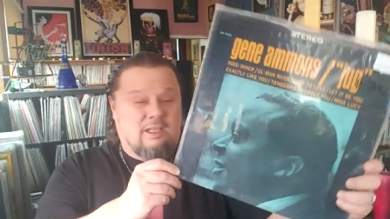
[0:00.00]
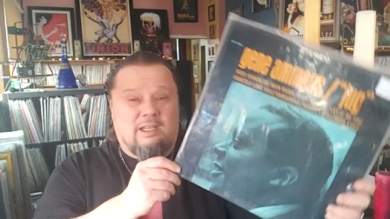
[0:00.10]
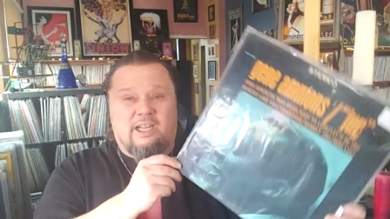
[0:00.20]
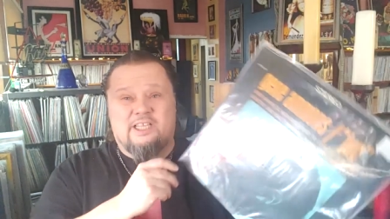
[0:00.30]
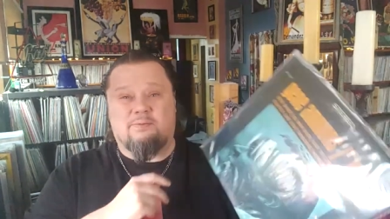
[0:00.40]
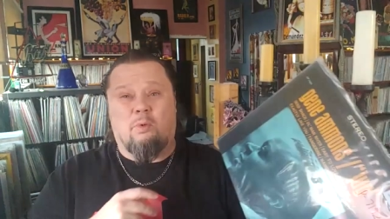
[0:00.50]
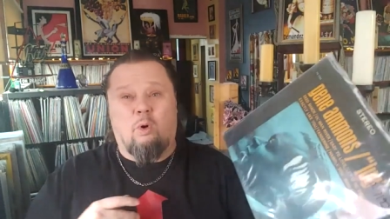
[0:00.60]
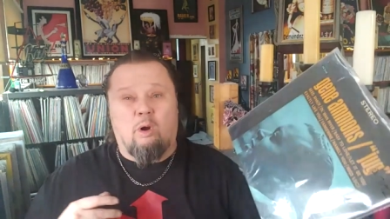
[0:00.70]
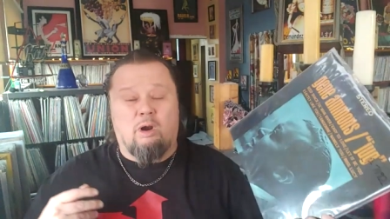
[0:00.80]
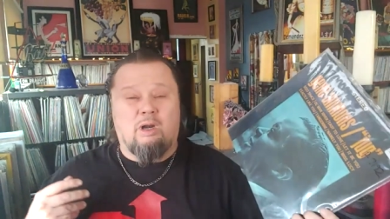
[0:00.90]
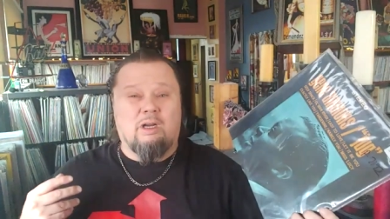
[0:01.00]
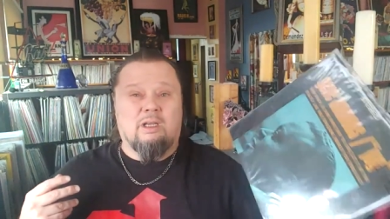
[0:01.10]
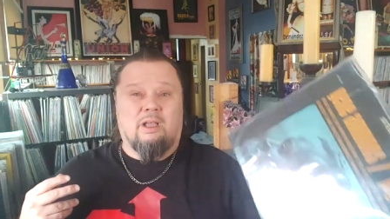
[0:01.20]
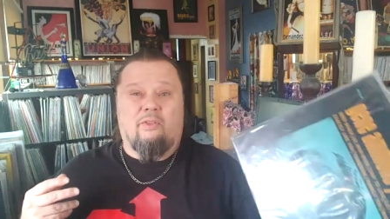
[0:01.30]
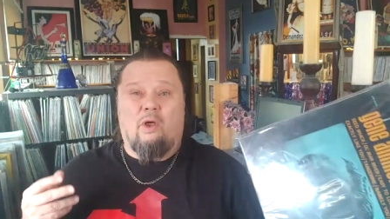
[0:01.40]
It's more
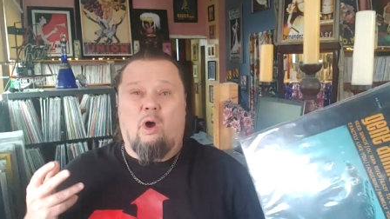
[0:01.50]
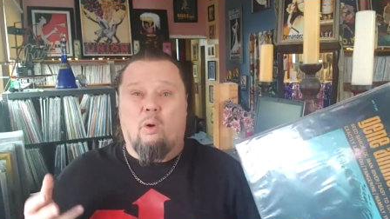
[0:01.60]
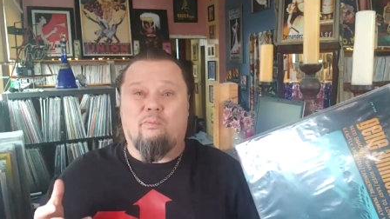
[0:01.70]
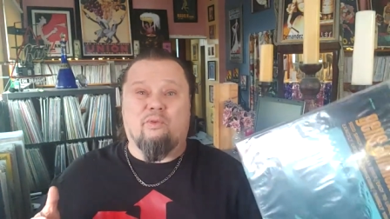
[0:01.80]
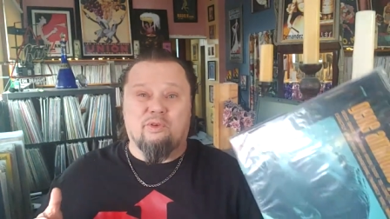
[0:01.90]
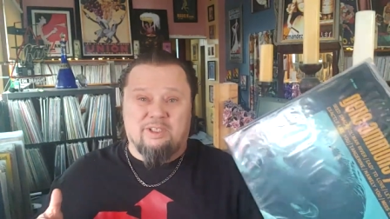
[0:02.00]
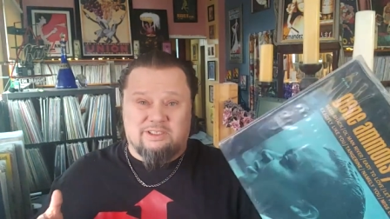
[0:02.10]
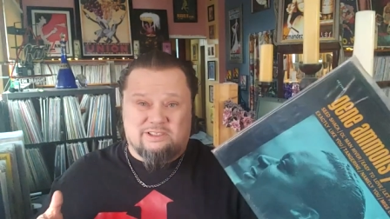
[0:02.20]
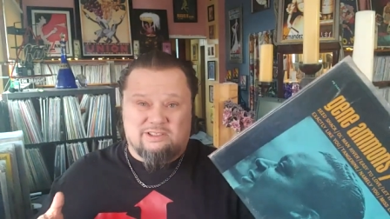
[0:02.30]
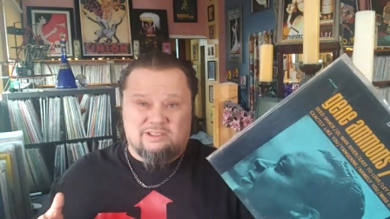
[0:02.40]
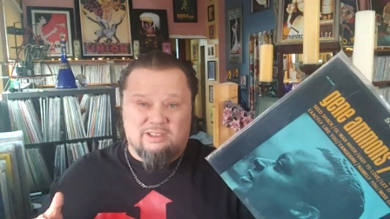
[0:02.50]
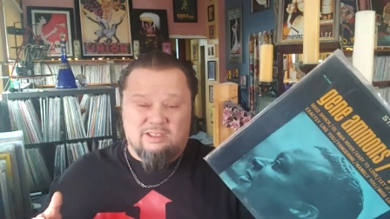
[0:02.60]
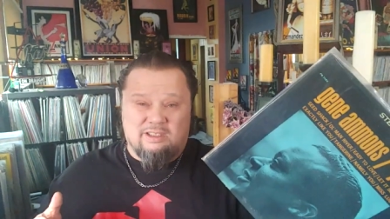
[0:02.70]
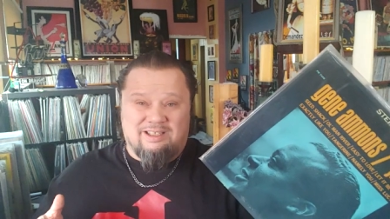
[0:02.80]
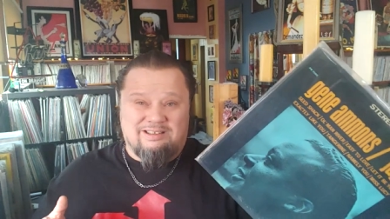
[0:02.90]
the hopefulness
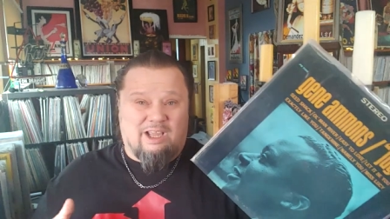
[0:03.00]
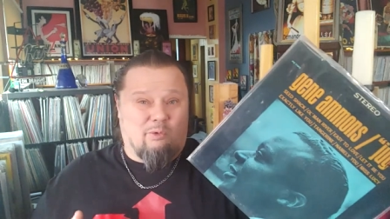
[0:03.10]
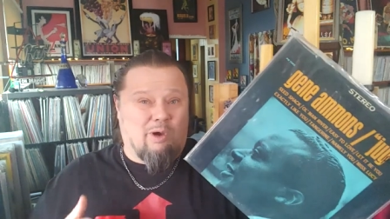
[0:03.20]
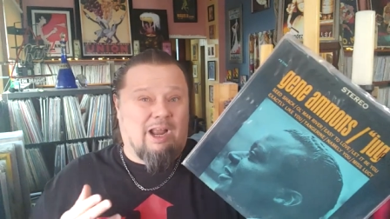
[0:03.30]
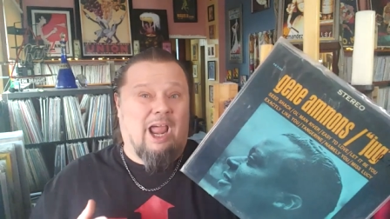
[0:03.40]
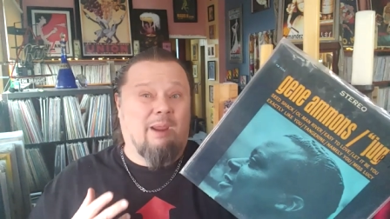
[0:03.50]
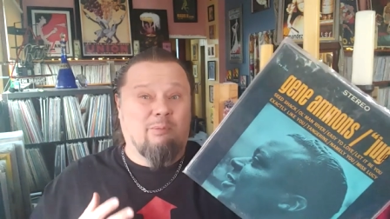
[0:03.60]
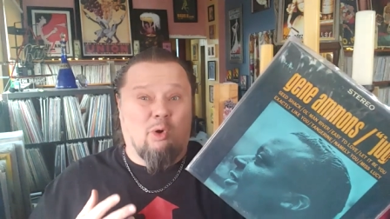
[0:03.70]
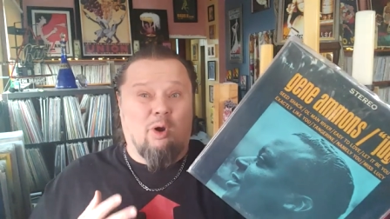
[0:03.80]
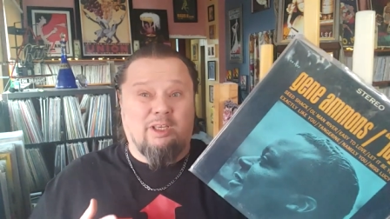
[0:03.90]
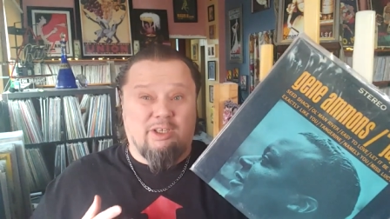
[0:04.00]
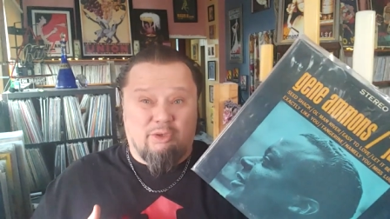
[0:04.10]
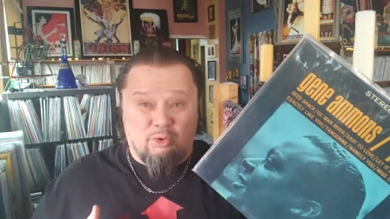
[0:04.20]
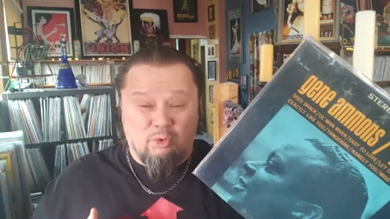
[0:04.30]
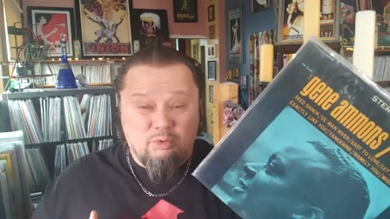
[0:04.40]
that what I'm going to
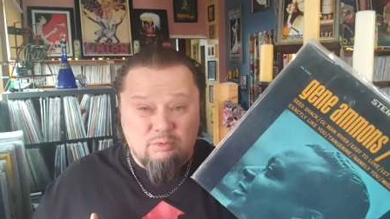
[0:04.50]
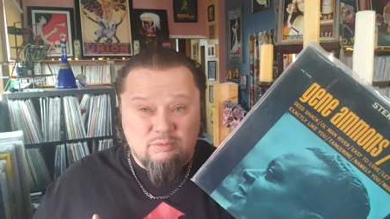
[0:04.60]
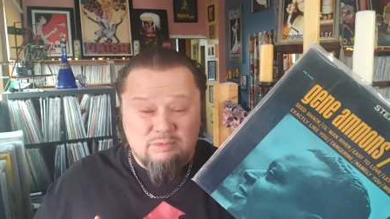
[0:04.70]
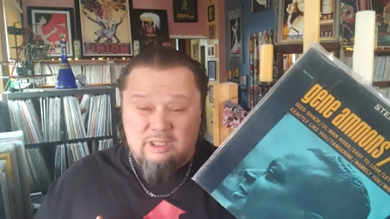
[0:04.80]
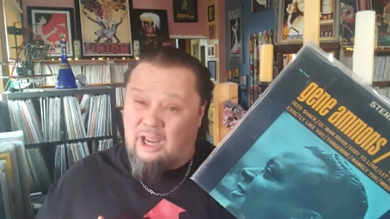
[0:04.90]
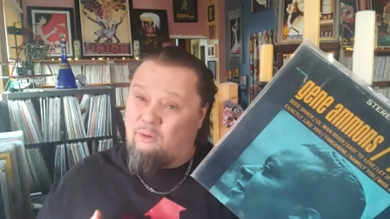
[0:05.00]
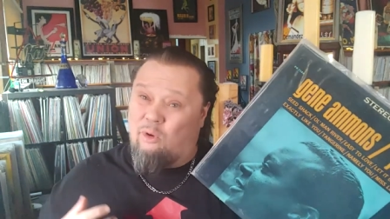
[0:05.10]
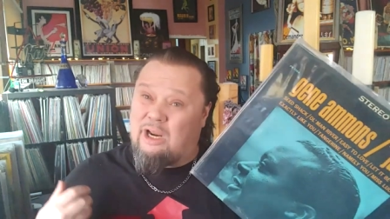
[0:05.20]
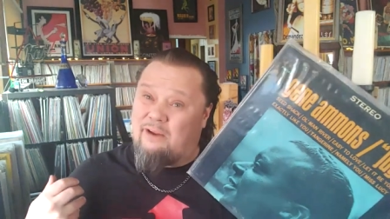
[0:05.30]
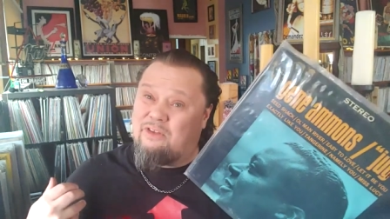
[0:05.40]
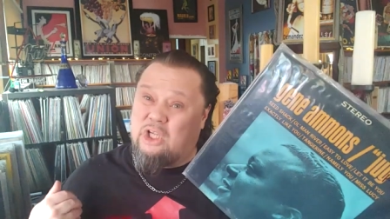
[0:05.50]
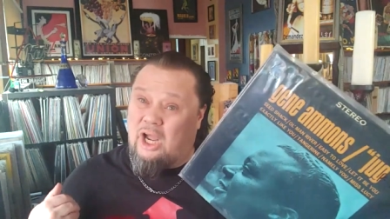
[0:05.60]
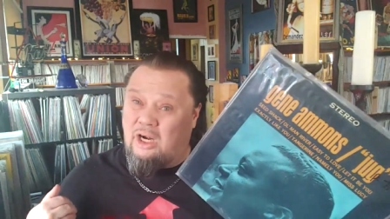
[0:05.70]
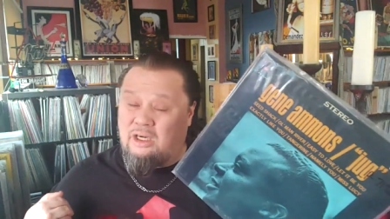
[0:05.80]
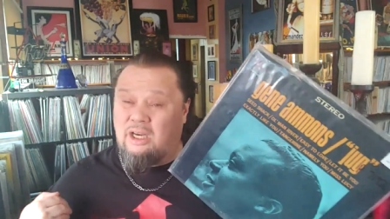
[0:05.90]
do and what I've
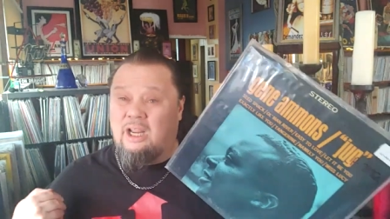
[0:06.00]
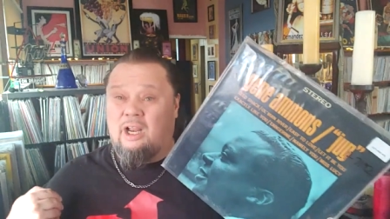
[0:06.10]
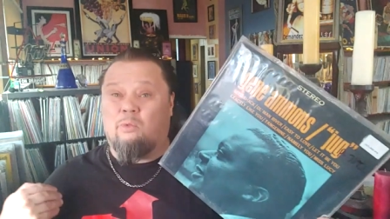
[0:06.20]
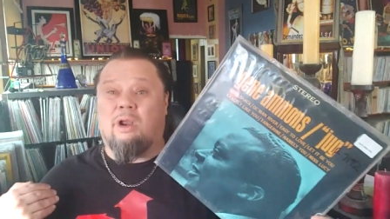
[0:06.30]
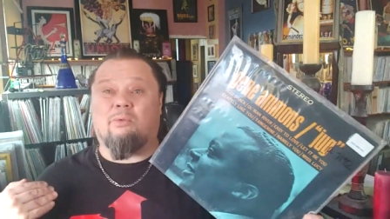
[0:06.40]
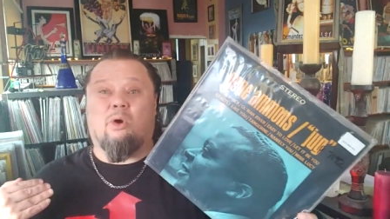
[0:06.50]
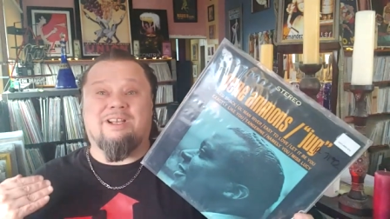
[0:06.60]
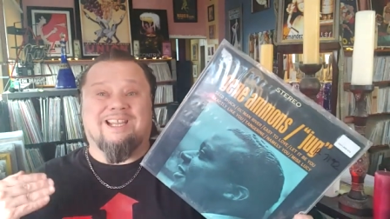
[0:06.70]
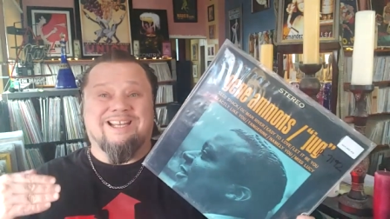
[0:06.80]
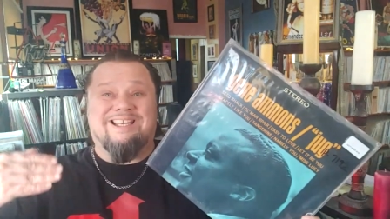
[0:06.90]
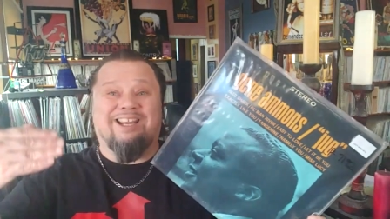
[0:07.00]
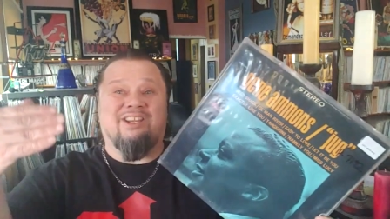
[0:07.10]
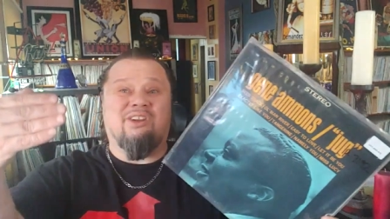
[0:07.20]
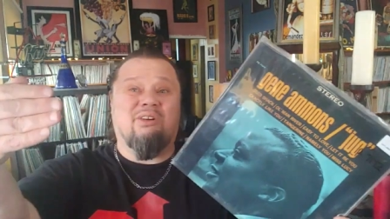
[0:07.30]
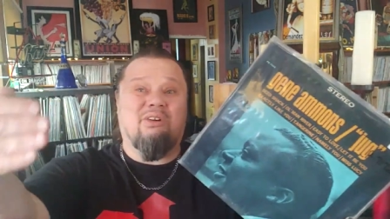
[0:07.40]
done and what I'm going to
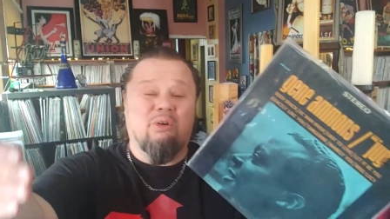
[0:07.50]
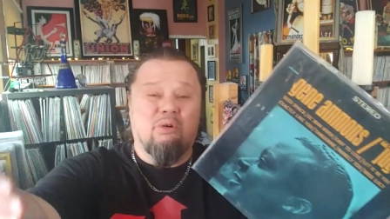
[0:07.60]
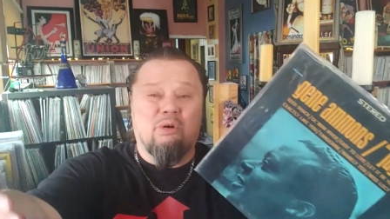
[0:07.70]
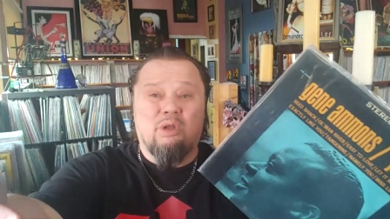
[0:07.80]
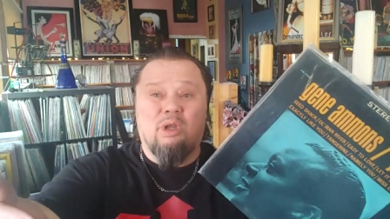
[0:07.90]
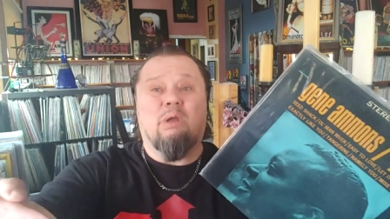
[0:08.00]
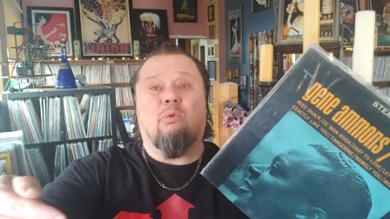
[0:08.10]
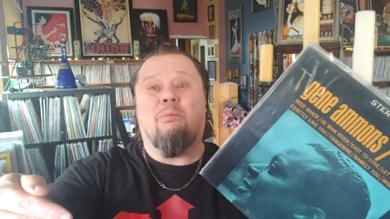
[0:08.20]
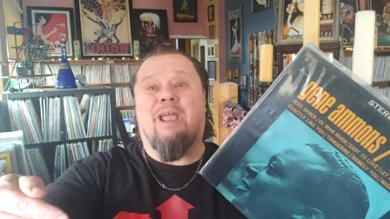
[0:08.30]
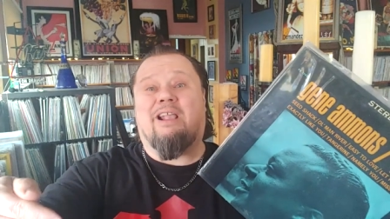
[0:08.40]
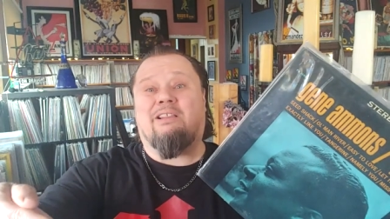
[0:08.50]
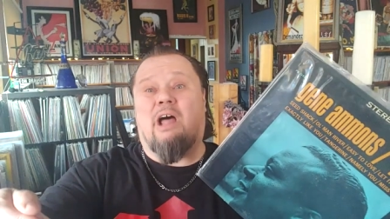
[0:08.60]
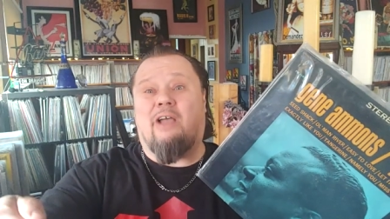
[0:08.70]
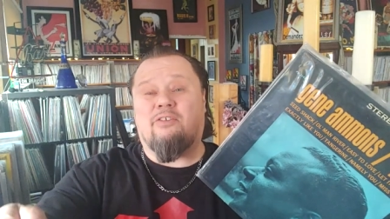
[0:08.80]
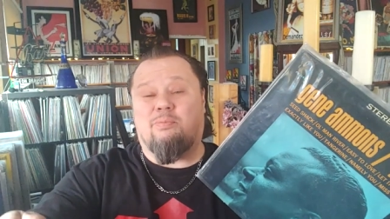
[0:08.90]
continue to do will make
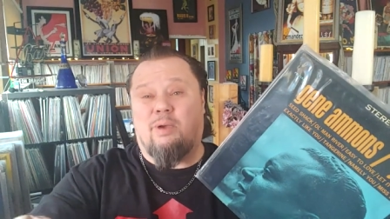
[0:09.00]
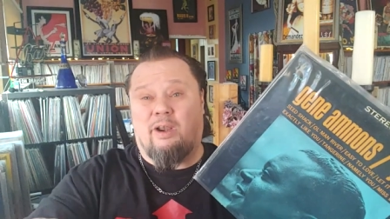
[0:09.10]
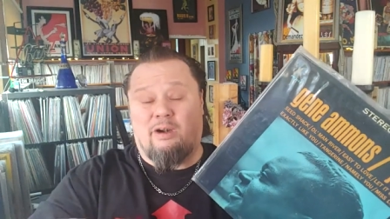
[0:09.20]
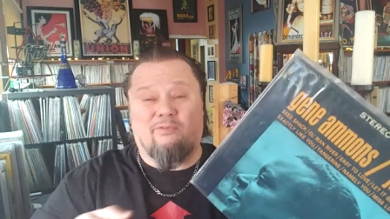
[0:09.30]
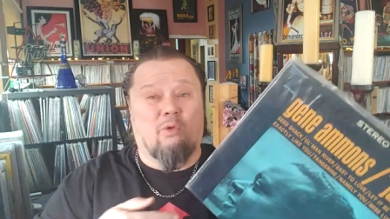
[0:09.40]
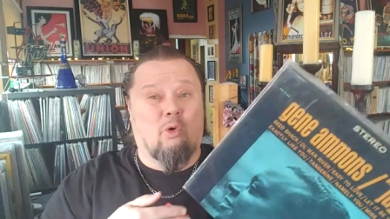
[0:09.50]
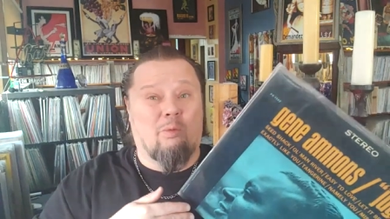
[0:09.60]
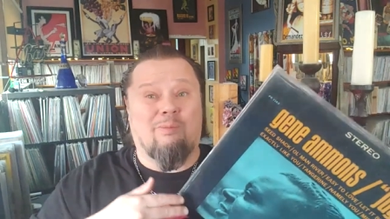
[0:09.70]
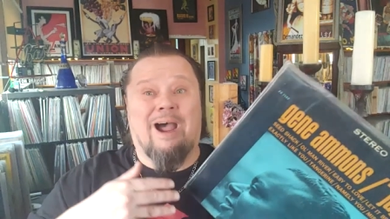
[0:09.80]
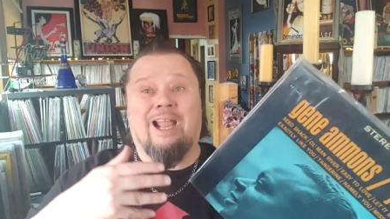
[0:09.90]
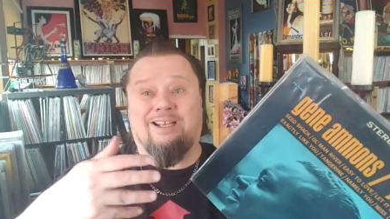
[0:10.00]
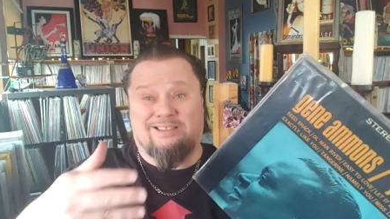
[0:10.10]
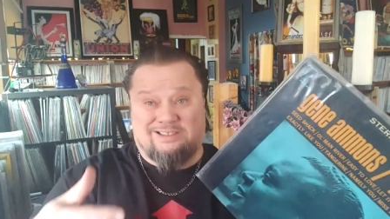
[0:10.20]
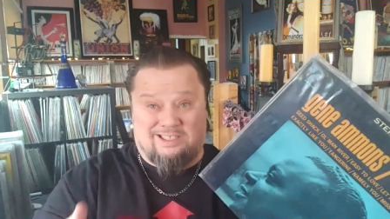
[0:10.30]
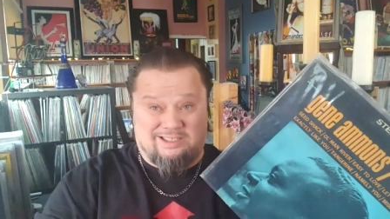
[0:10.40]
lives better for my
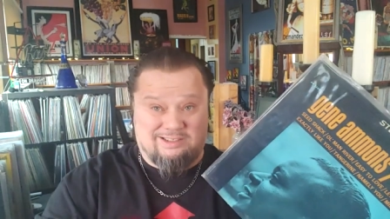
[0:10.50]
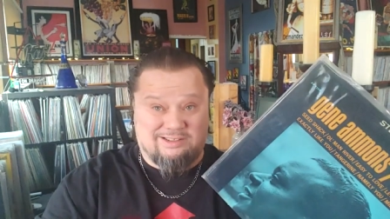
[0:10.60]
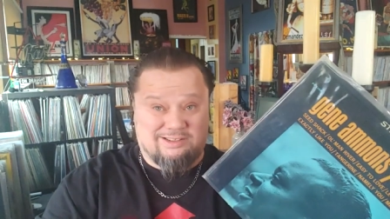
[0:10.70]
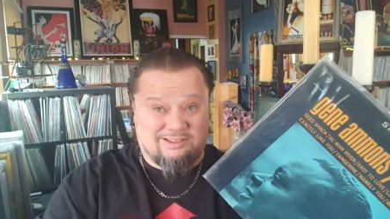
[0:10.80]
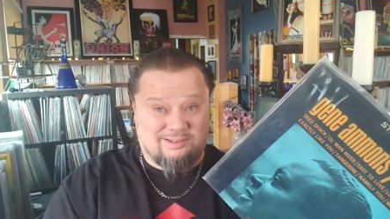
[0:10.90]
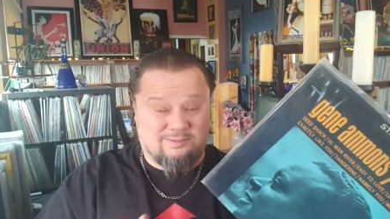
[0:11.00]
descendants.